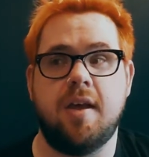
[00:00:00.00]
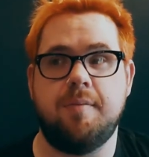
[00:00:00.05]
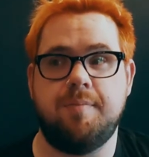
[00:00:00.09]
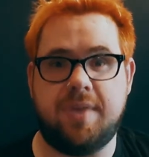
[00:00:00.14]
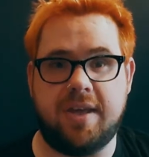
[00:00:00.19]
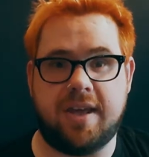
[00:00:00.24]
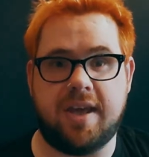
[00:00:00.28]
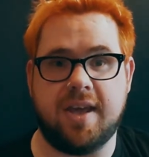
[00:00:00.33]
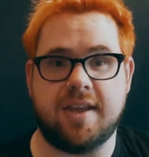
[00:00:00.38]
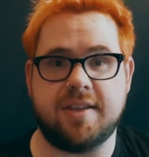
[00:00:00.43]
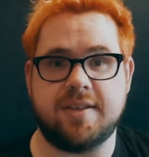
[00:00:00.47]

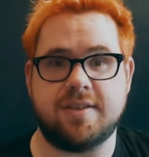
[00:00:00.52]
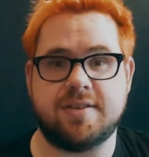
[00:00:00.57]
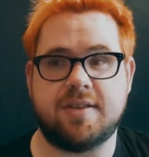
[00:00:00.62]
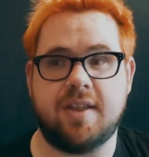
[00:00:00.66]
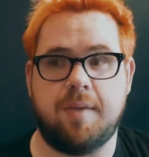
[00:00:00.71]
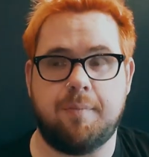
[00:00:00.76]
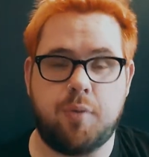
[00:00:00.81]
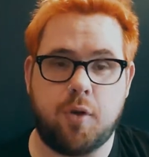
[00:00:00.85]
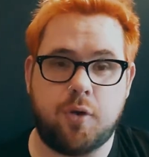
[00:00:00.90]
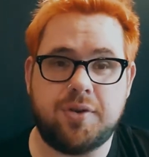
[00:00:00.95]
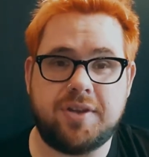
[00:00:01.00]
because
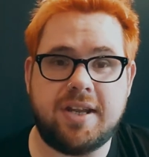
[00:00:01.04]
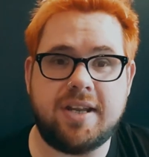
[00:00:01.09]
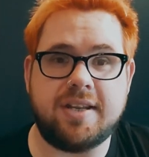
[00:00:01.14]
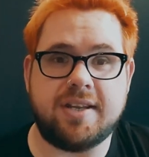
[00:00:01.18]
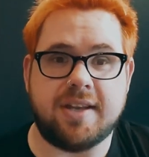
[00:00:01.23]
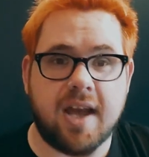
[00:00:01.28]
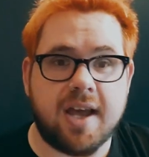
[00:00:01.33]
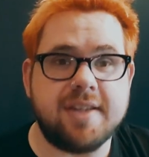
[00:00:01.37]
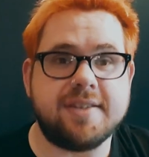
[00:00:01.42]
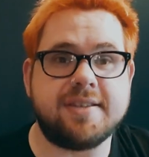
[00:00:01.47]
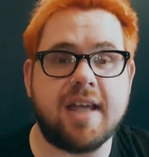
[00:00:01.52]
protein
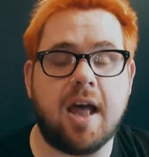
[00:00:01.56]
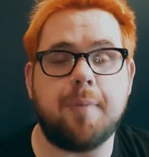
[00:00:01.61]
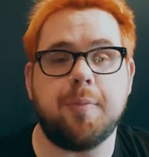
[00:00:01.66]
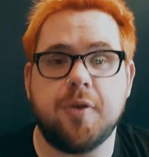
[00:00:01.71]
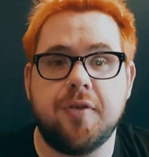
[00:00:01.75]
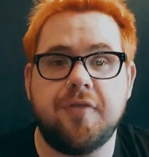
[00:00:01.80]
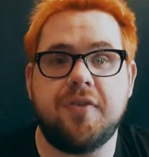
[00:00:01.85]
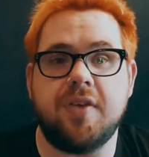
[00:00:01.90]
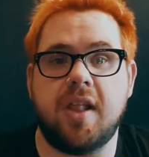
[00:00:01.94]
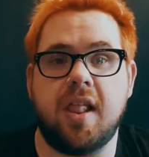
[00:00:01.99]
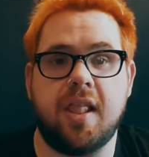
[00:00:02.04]
does help
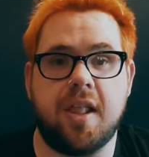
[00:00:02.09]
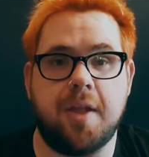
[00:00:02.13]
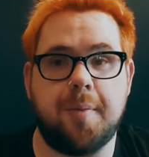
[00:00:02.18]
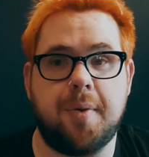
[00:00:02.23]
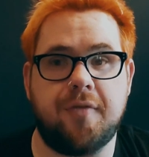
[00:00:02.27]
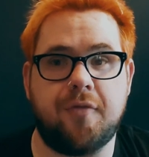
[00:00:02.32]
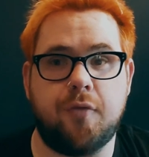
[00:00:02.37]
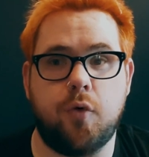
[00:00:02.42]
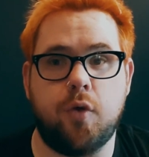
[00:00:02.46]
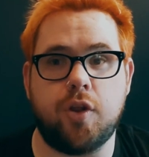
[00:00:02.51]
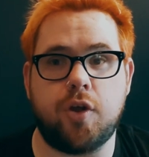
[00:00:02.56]
you feel a little
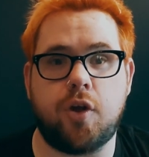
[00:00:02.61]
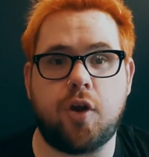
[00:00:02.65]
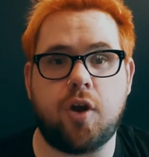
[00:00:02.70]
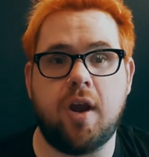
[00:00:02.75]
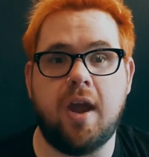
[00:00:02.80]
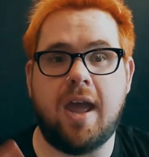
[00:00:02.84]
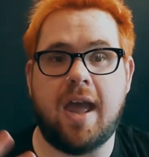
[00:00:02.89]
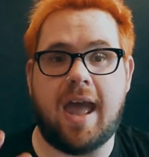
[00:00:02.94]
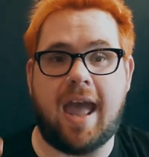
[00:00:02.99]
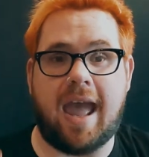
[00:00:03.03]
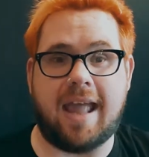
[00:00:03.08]
bit
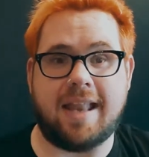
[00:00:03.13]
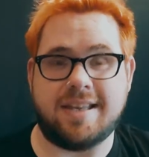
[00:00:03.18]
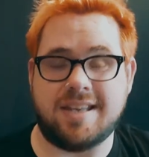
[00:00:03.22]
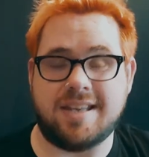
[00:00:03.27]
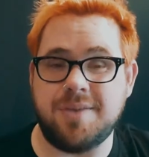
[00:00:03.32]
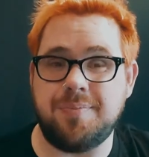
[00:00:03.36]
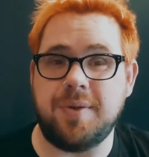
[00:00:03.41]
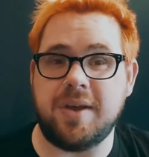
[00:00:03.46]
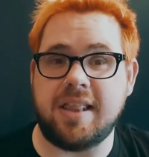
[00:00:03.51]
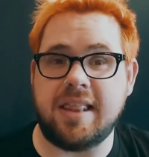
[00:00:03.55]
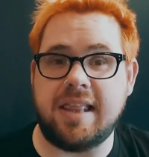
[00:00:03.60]
fuller, and
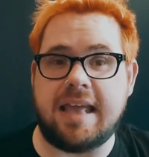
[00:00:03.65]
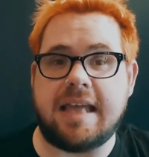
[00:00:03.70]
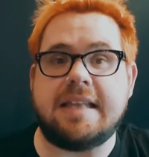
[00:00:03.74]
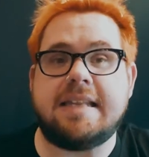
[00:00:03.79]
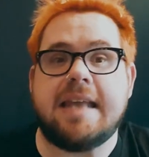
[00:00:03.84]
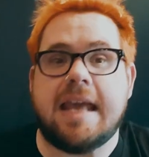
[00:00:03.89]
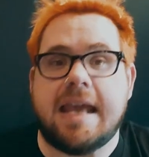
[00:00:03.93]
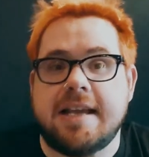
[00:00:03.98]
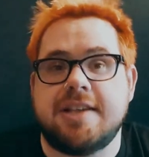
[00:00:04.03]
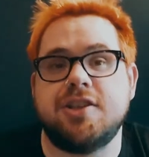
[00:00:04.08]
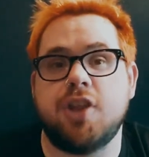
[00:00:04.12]
typically it
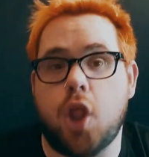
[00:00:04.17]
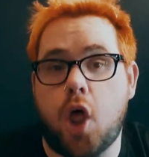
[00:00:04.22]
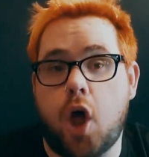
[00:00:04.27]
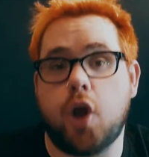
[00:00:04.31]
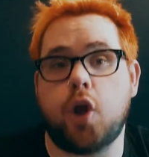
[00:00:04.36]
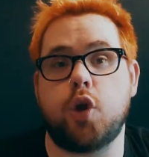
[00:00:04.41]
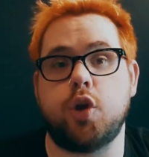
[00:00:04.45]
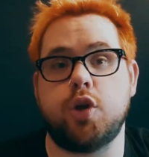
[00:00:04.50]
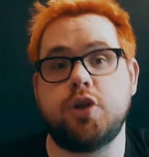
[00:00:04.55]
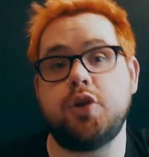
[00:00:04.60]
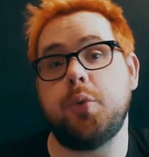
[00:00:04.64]
takes
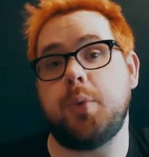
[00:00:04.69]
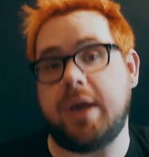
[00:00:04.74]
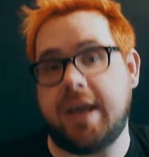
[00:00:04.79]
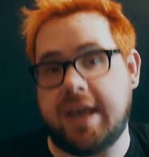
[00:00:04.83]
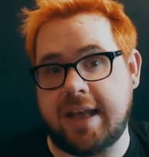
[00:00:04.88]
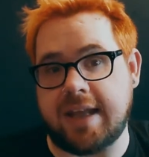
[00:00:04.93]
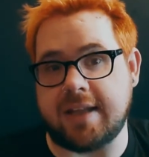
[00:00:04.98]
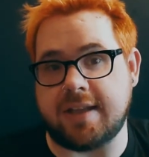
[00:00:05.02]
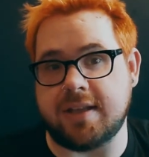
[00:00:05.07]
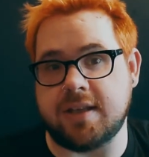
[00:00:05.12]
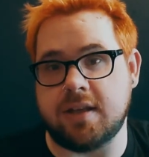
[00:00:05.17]
longer to
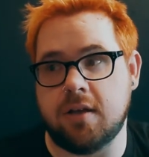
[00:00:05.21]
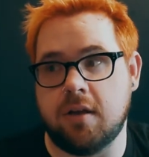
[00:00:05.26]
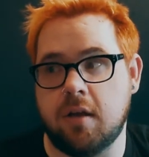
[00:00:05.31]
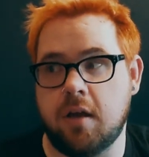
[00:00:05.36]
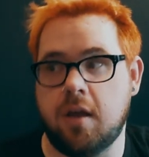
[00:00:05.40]
eat.